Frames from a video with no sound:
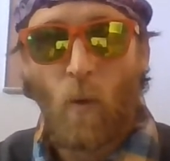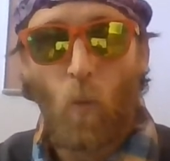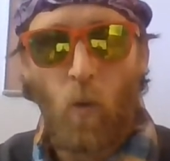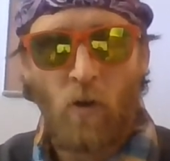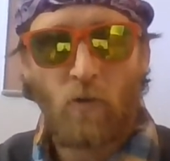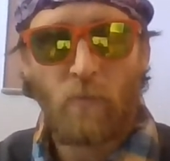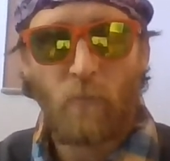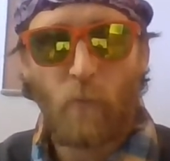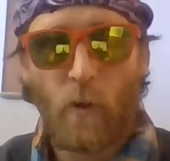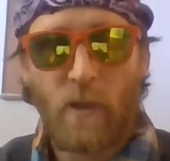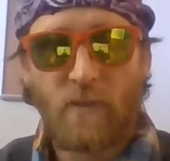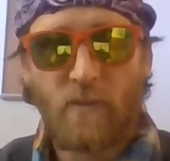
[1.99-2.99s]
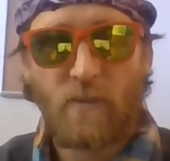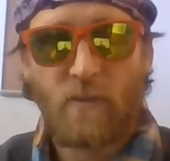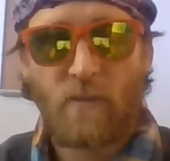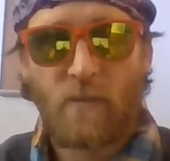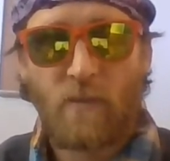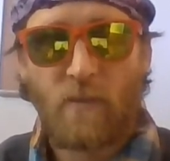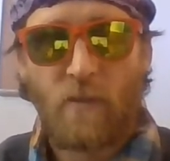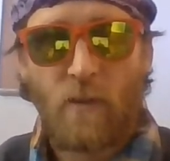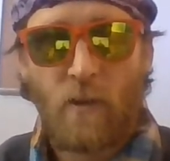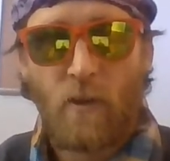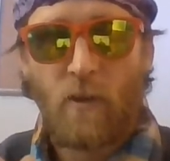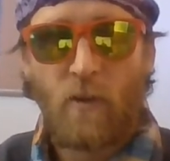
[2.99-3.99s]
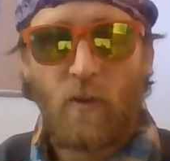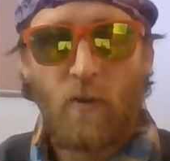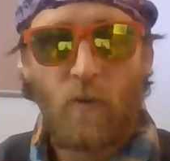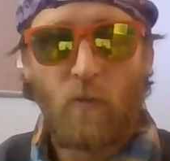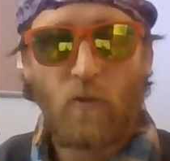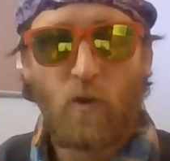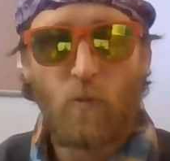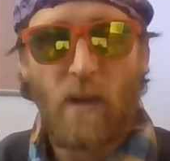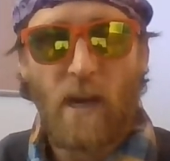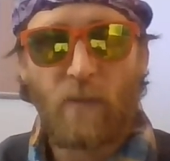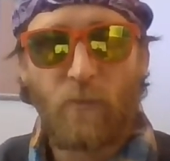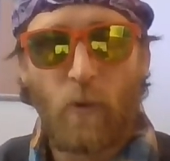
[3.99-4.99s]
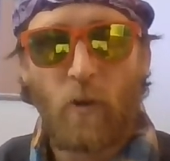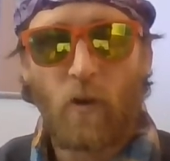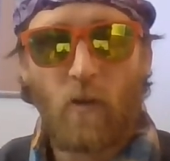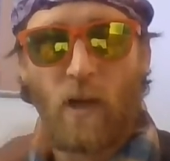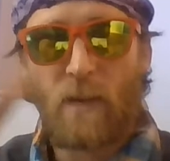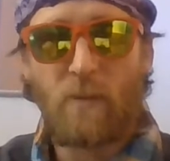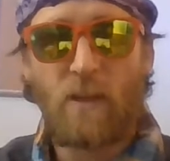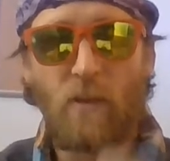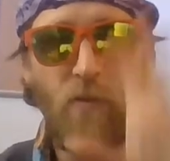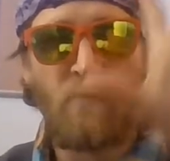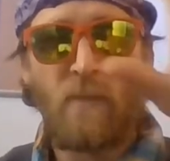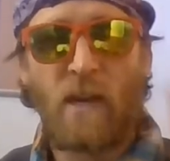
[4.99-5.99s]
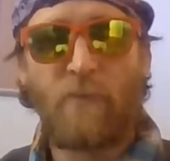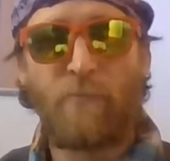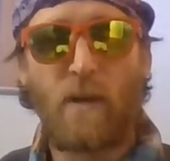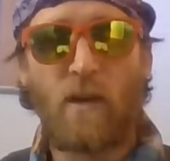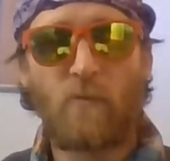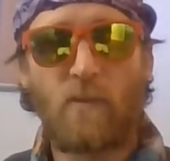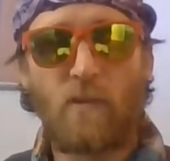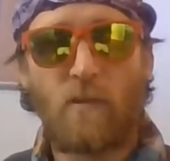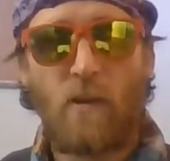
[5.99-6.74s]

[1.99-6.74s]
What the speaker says: Welcome, friends, to math. We are climbing the math mountain.